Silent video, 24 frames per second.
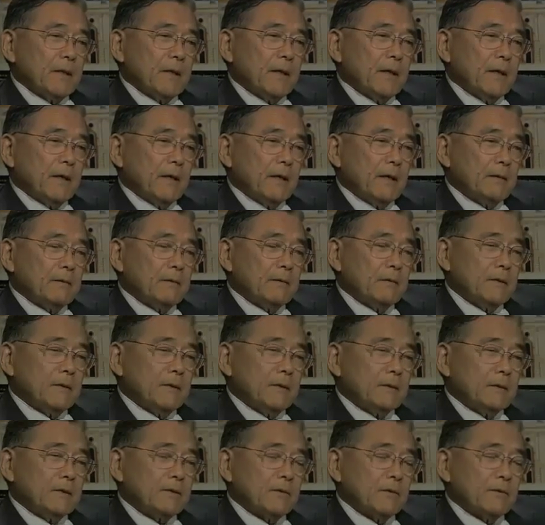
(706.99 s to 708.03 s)

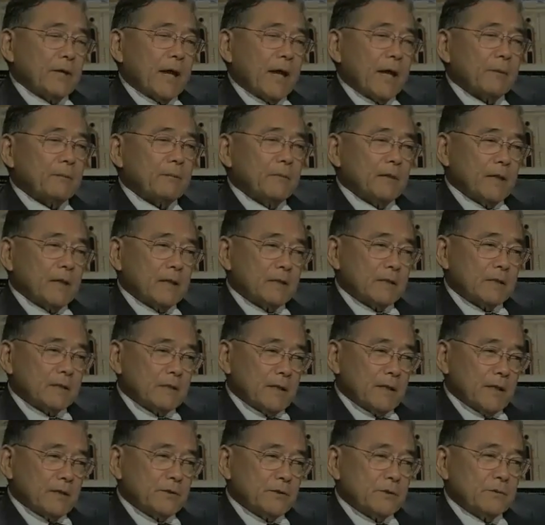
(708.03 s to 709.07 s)
And so that
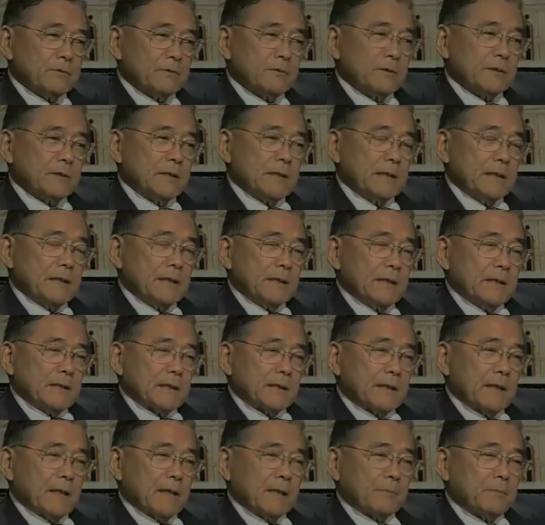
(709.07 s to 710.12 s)
legislation
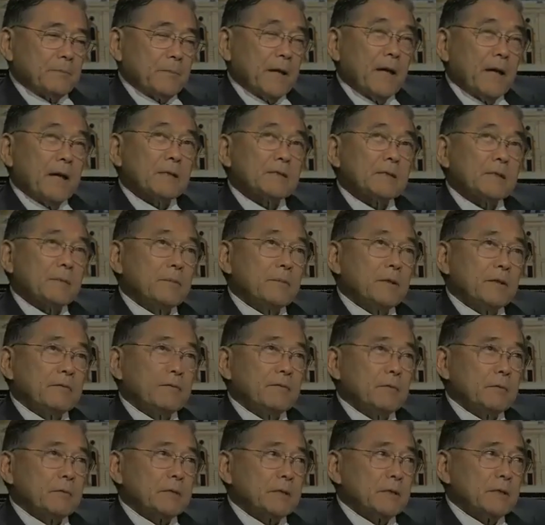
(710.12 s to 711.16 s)
got passed, I
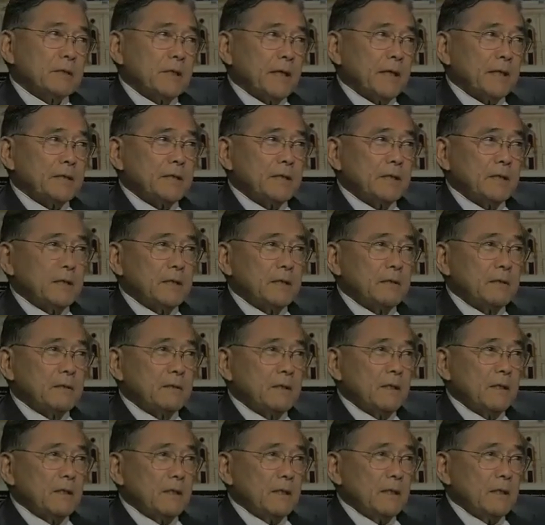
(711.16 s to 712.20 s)
believe it was in
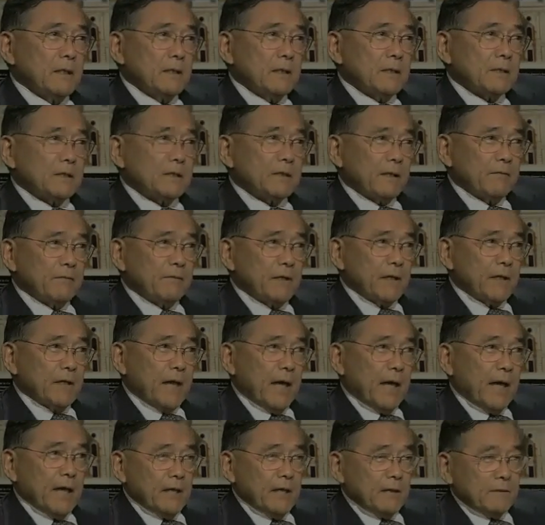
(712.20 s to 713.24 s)

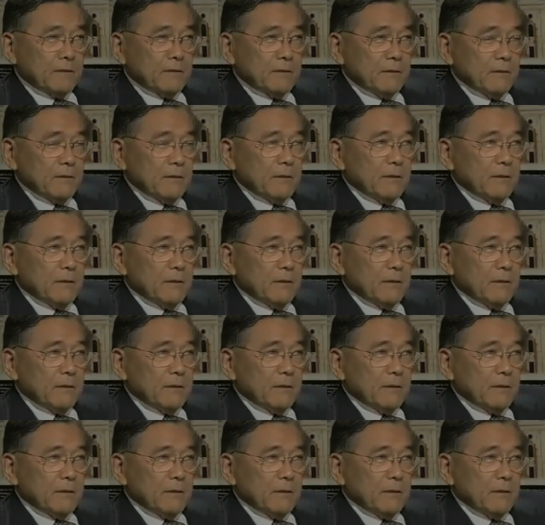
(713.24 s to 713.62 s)
1978,